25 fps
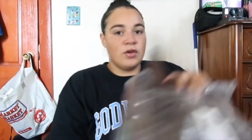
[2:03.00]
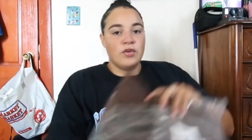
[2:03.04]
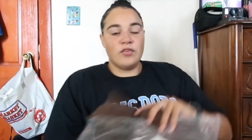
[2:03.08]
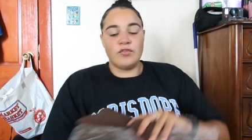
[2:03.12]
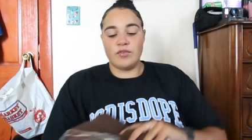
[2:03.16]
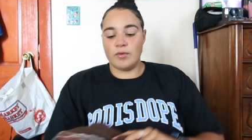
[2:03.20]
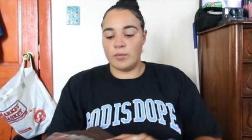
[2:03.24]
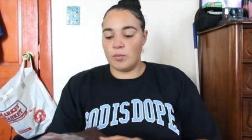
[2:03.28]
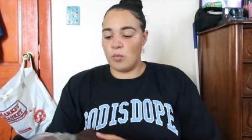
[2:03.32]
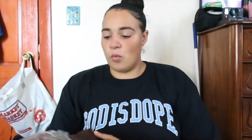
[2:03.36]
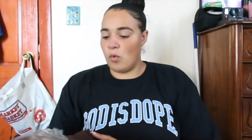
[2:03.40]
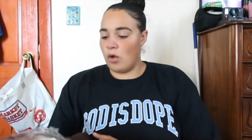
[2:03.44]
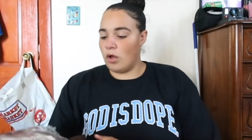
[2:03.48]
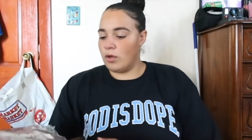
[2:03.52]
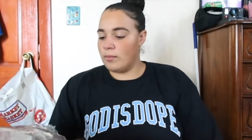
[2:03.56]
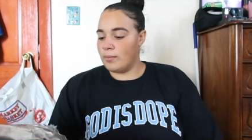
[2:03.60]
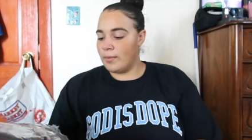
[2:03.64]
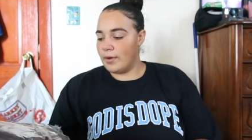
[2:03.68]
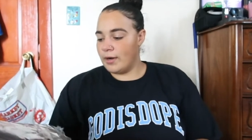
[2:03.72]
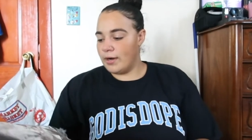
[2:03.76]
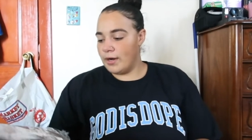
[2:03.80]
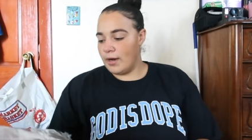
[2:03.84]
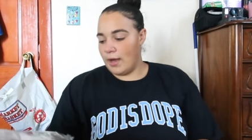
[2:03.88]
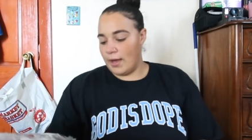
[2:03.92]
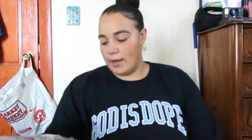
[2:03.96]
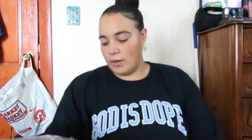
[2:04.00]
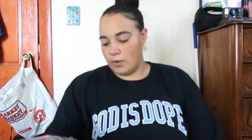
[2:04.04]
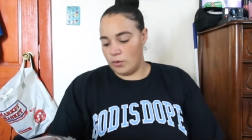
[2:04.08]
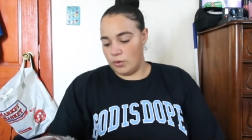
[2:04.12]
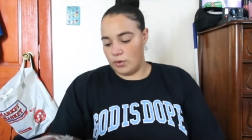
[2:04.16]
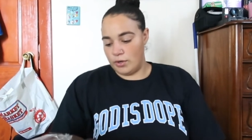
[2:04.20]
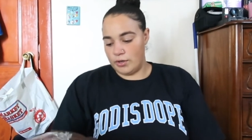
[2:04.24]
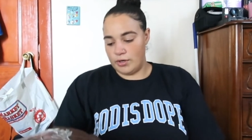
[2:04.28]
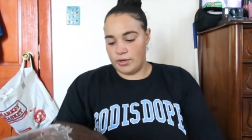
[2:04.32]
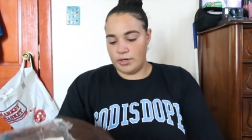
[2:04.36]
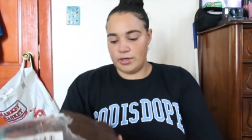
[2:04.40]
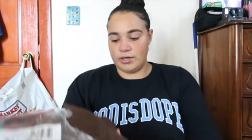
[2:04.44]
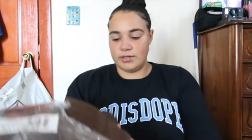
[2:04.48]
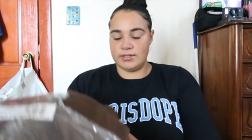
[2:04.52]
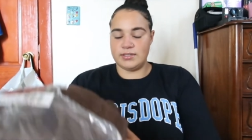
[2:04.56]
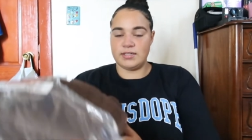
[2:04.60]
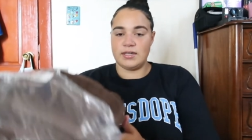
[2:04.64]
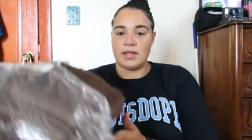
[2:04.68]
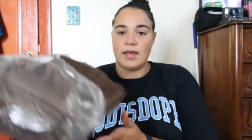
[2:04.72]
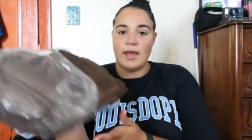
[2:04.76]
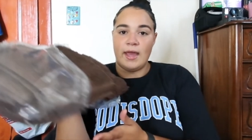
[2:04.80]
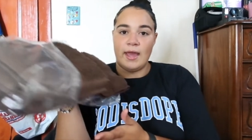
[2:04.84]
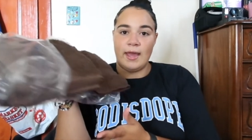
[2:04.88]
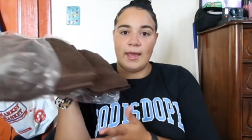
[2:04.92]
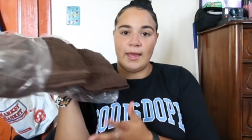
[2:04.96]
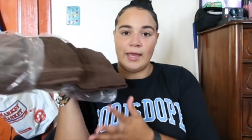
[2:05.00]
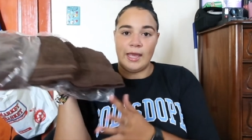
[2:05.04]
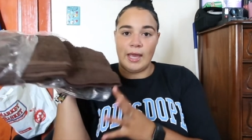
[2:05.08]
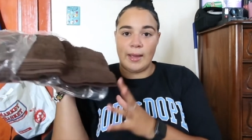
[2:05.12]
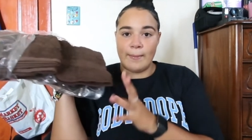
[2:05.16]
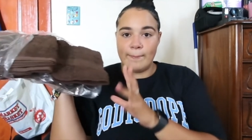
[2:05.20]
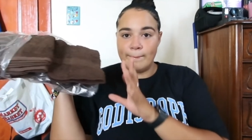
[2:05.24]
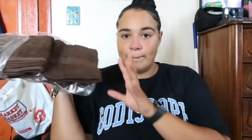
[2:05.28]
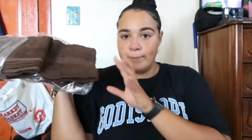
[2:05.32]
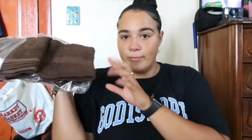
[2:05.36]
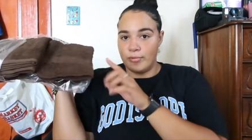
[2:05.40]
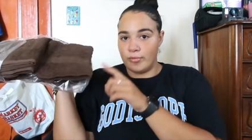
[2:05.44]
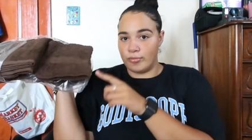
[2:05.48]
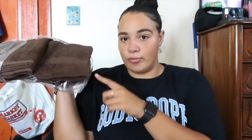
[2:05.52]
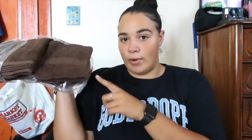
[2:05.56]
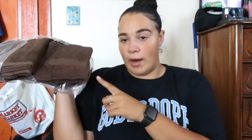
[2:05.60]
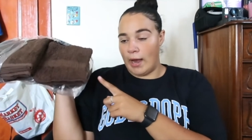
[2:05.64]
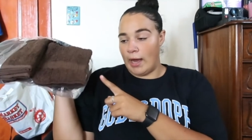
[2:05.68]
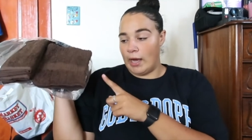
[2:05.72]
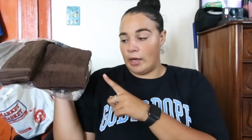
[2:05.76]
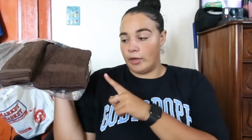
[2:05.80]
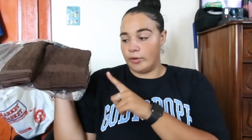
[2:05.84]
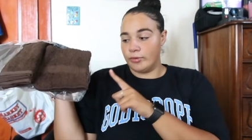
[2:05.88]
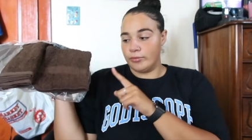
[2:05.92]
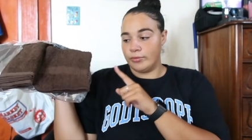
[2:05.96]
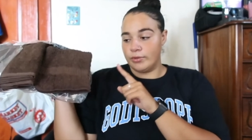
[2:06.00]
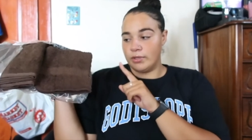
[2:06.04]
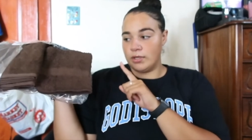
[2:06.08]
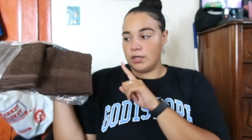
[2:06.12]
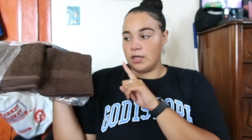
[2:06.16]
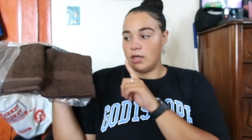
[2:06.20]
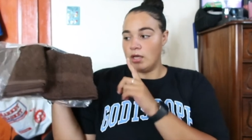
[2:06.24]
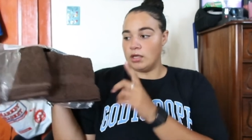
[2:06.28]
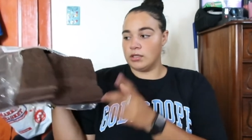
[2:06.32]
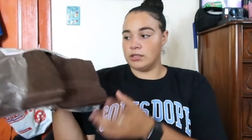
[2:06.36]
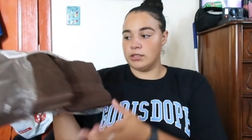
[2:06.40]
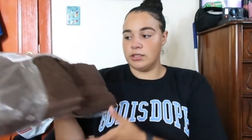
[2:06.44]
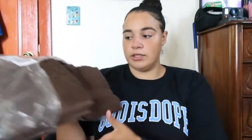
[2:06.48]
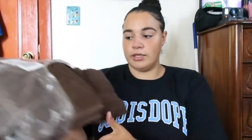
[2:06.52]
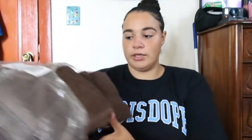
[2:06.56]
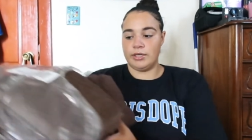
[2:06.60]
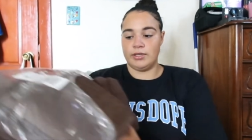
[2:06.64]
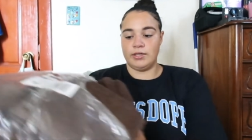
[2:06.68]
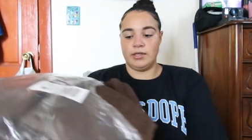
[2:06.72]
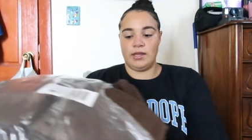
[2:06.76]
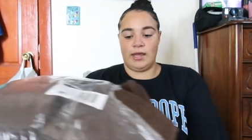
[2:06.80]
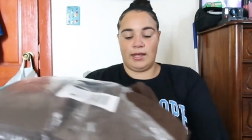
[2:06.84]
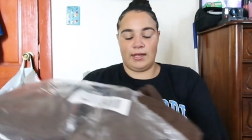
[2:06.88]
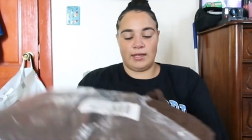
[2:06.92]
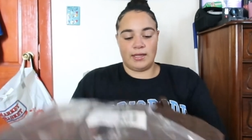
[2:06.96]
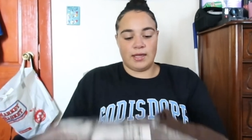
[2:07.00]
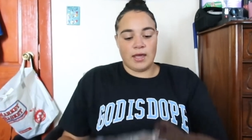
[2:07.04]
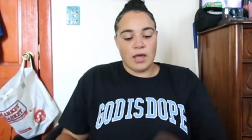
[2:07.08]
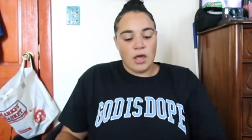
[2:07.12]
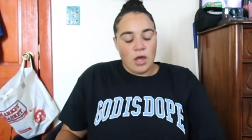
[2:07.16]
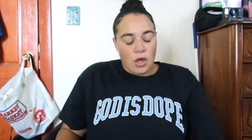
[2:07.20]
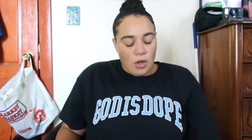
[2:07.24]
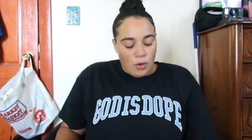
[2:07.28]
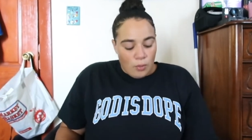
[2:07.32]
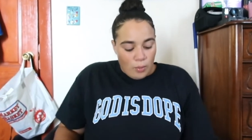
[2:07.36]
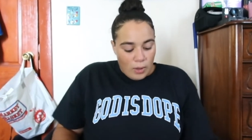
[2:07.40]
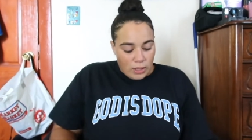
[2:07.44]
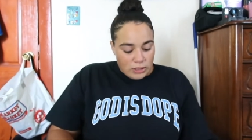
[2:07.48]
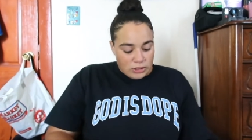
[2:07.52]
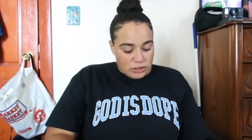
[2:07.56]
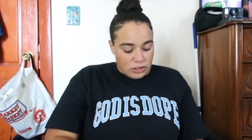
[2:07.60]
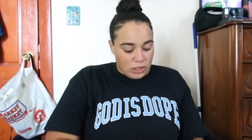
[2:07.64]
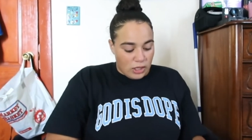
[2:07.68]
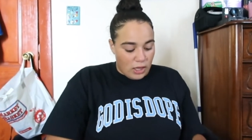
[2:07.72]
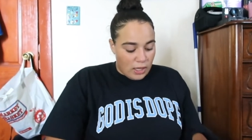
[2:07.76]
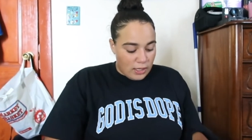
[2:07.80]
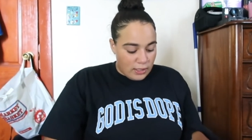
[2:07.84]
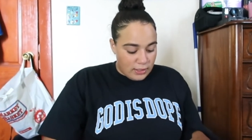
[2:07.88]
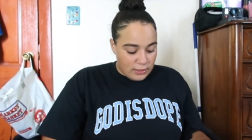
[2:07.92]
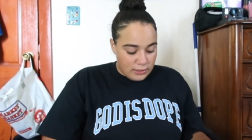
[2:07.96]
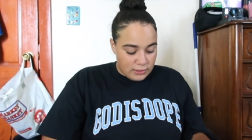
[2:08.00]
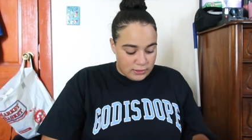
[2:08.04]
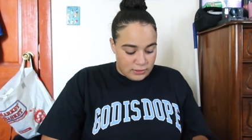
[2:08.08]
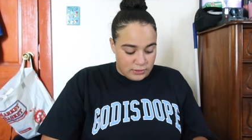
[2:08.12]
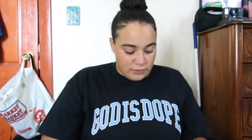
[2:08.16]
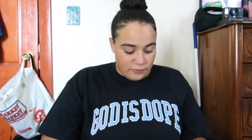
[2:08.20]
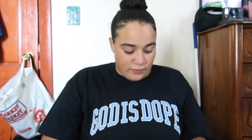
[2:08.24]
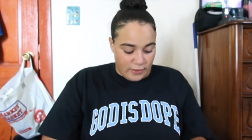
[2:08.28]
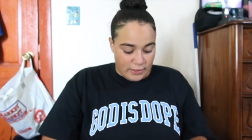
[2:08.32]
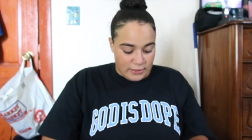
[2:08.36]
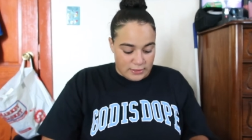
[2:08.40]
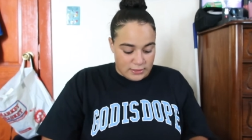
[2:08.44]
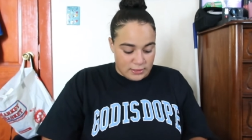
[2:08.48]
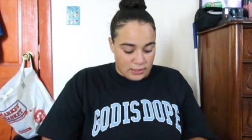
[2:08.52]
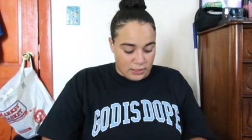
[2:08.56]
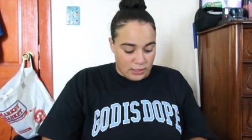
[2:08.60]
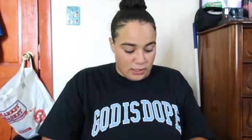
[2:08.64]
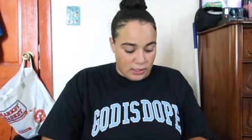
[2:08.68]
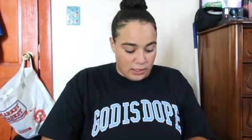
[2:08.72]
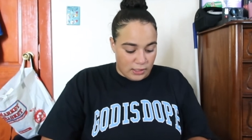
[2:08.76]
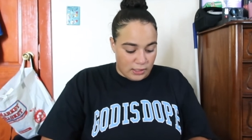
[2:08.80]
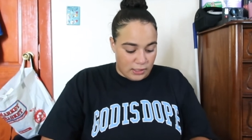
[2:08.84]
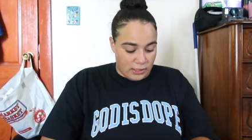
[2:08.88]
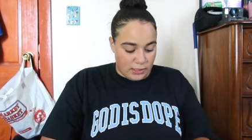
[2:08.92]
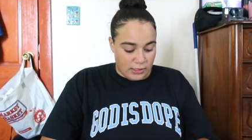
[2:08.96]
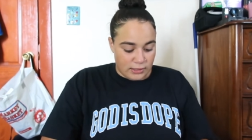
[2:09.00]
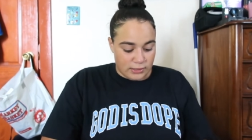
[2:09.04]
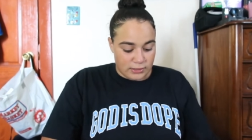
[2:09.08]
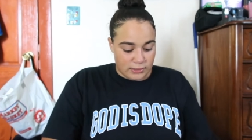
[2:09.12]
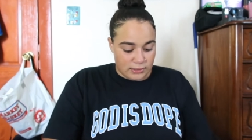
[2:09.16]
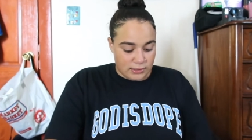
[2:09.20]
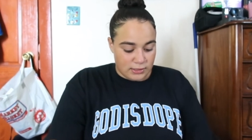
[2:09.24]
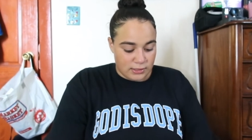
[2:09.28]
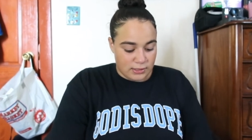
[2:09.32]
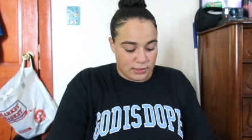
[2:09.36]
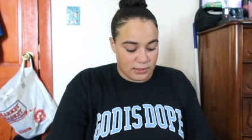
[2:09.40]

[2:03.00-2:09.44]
From Walmart, I ordered a brown colored like washcloth, face cloth,